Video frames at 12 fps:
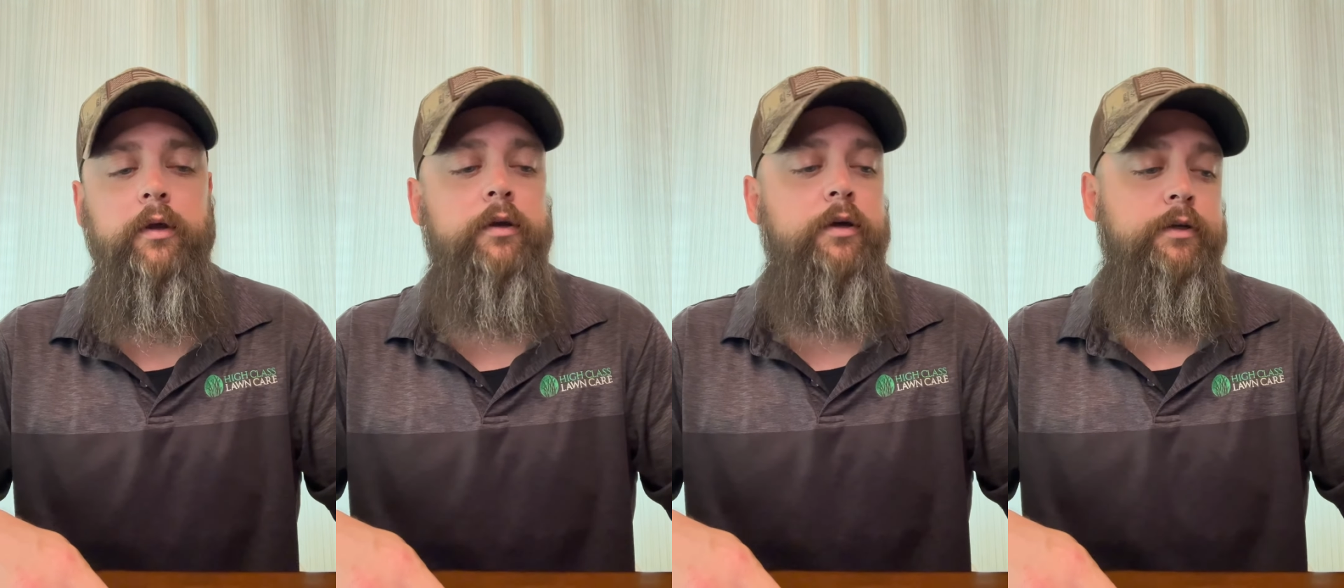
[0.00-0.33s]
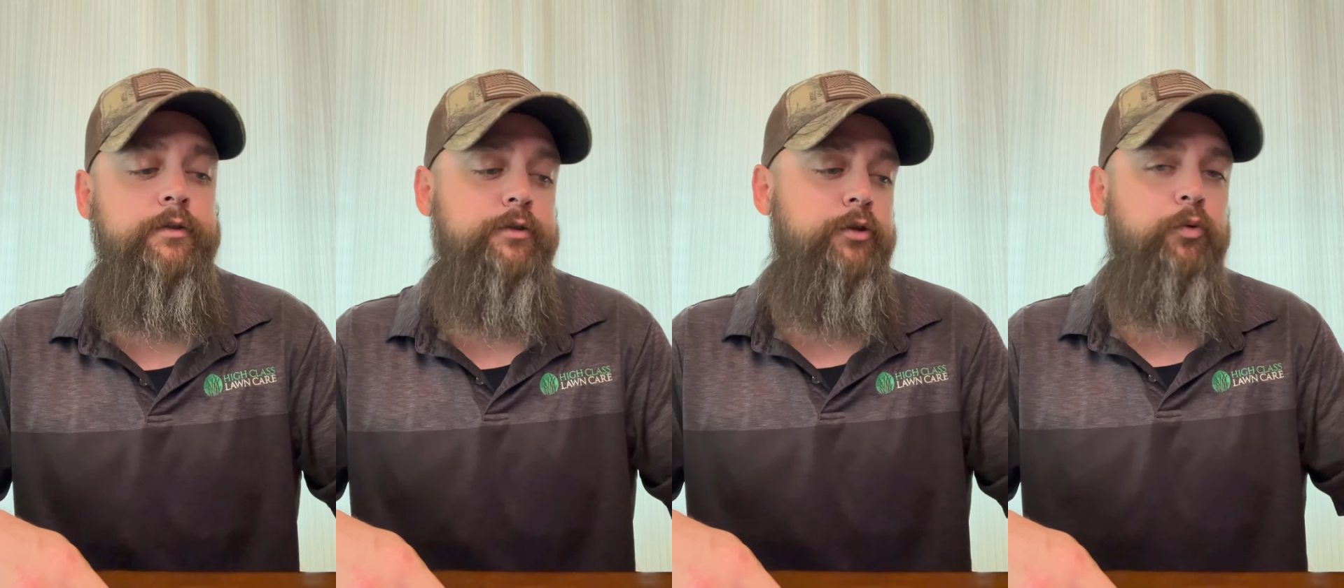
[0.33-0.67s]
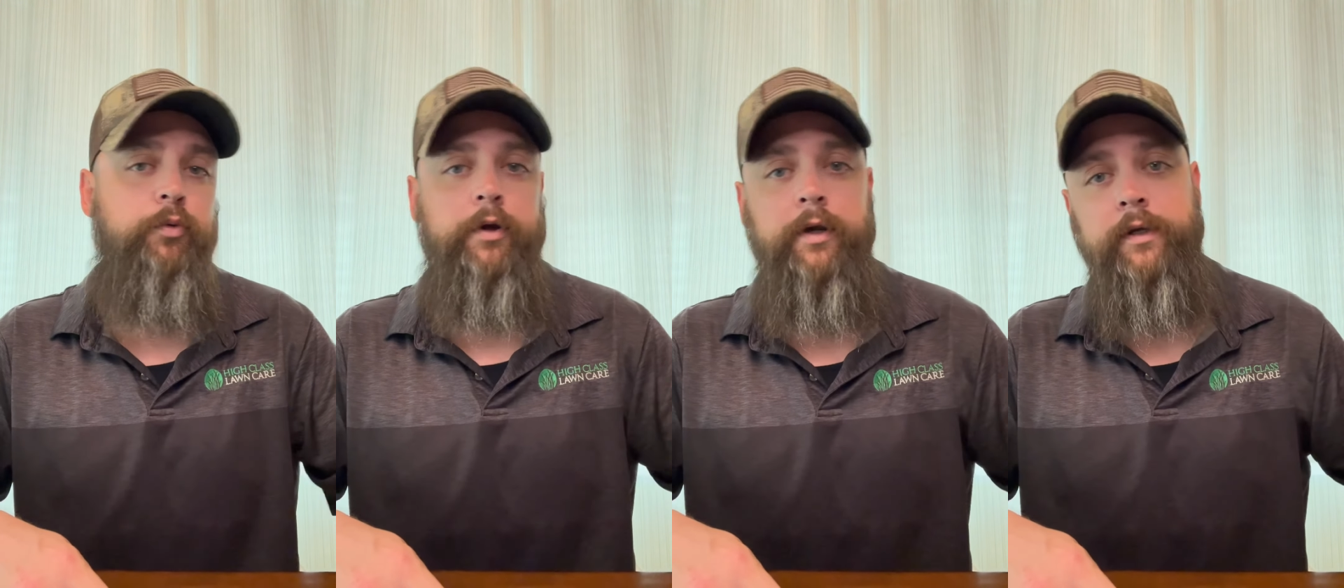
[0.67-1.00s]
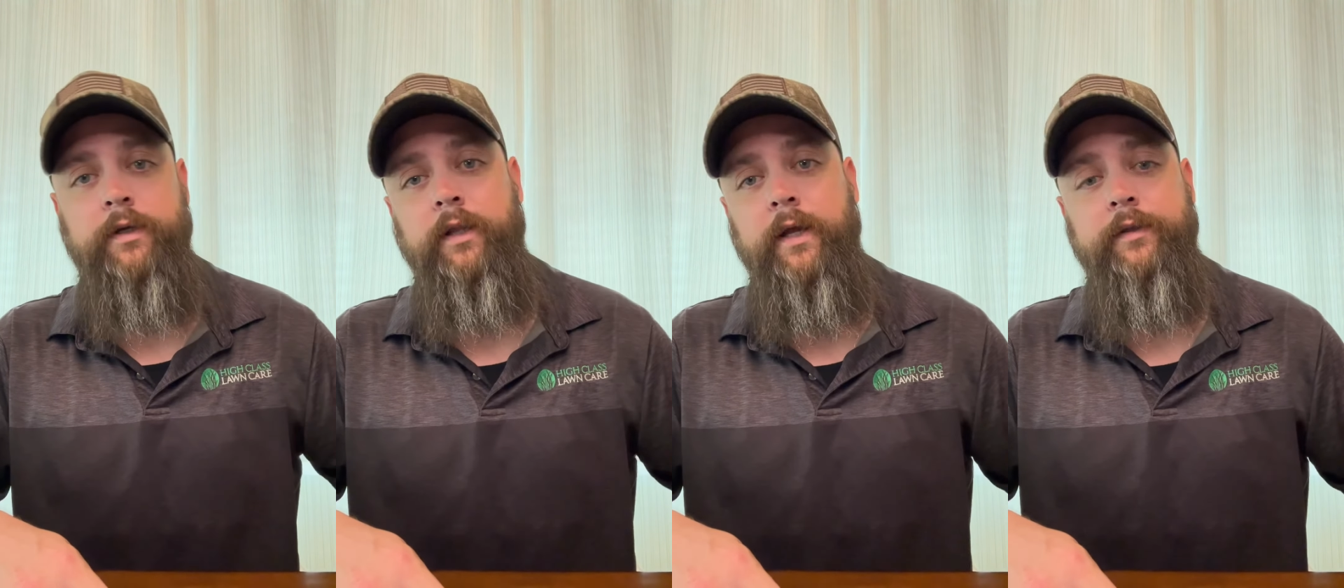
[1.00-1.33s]
because you were going to
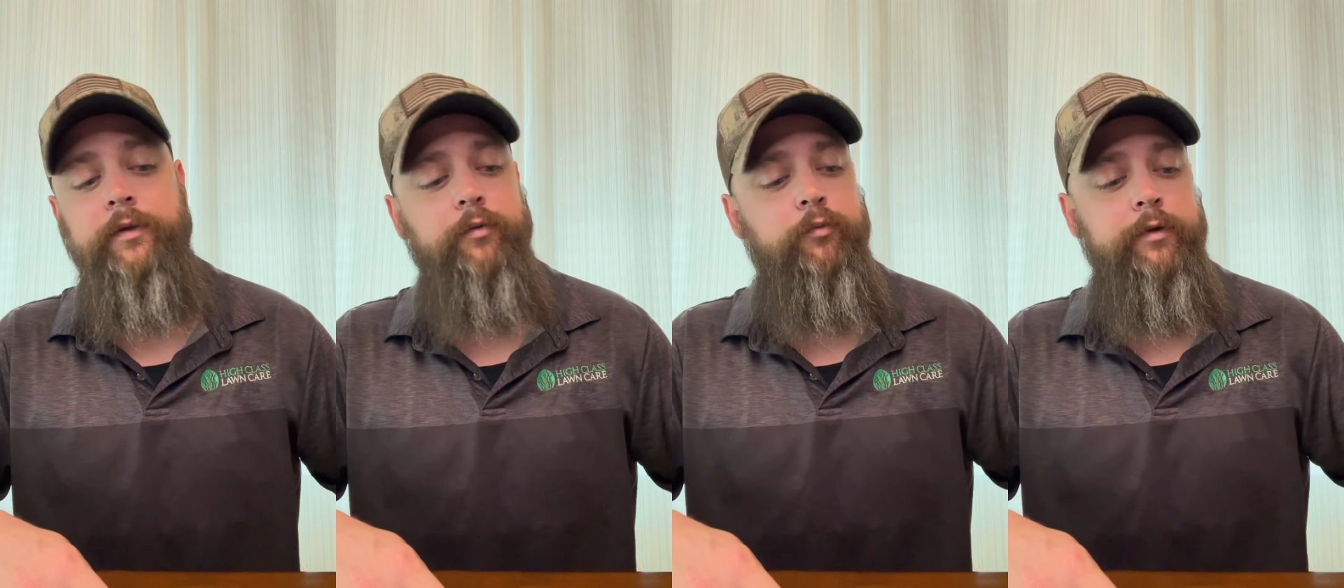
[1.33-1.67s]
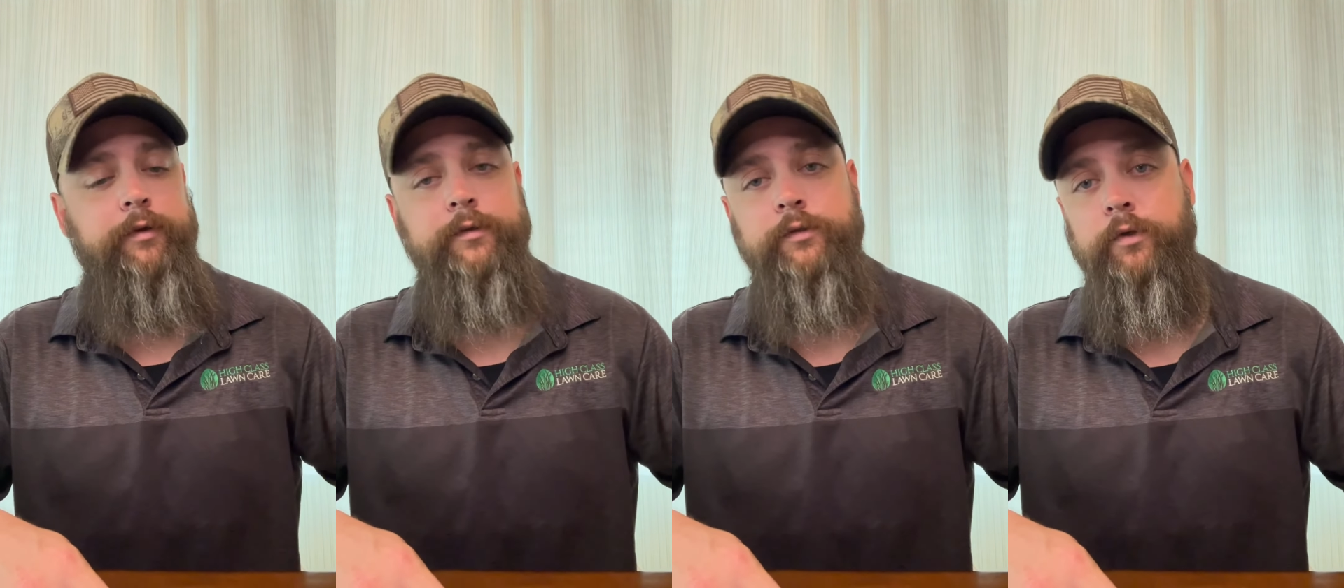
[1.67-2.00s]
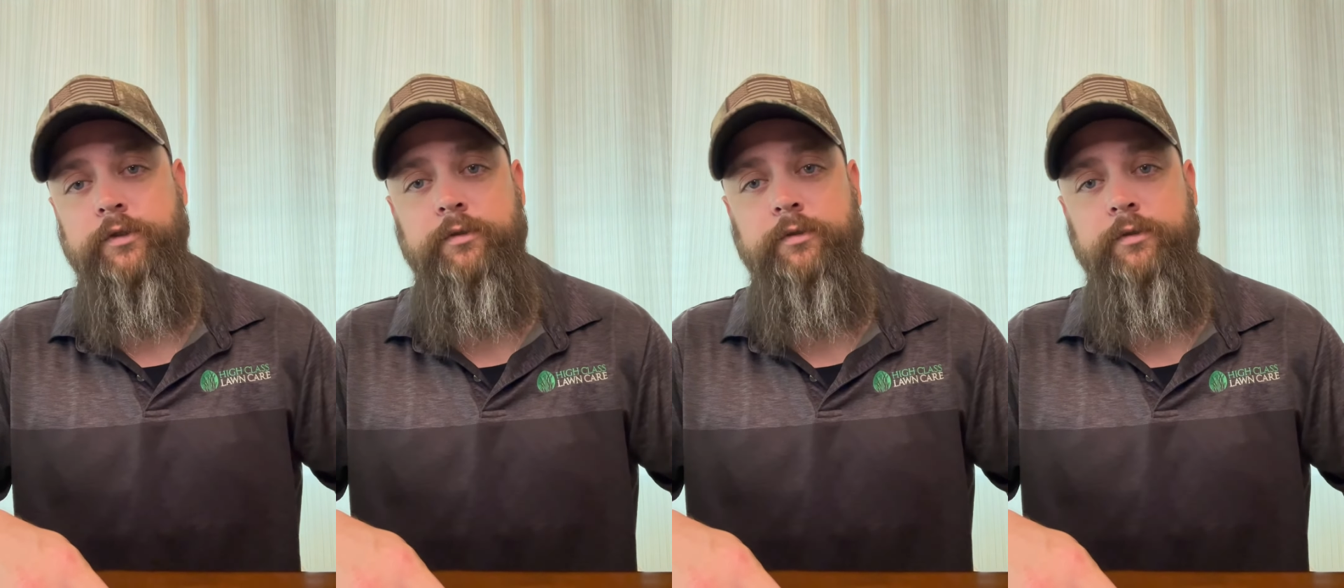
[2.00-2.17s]
collect it when you switch to